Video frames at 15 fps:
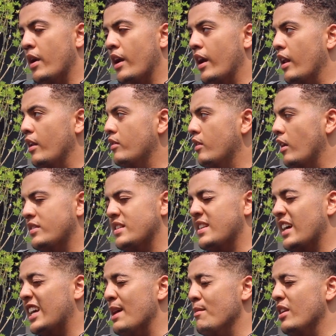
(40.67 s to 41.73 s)
Man, since
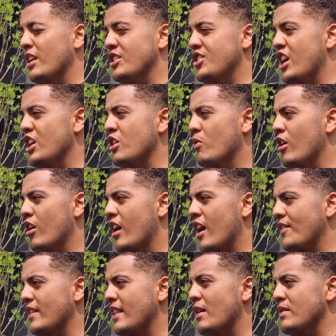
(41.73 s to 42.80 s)
I came in January,
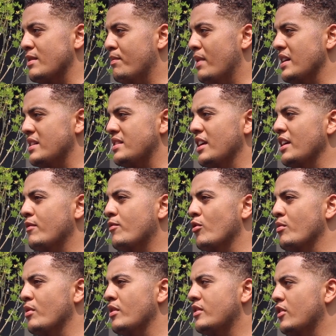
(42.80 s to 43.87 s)
I think that was the best thing
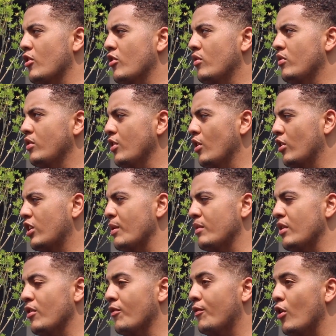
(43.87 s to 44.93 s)
for me. So, you know,
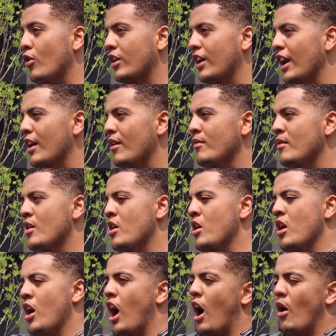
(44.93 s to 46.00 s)
coming into fall camp,
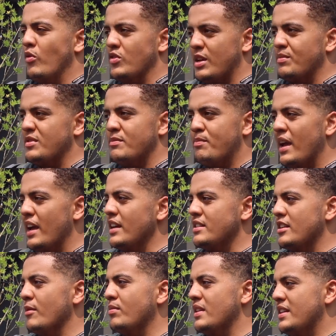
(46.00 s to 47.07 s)
I was up to
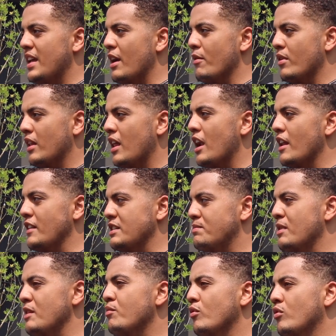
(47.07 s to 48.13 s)
pace, up to date with a lot of these
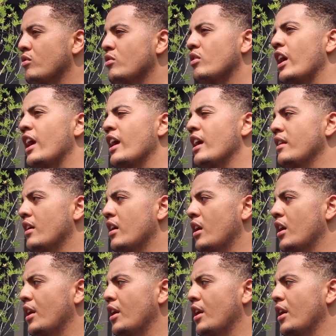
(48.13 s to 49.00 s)
people. And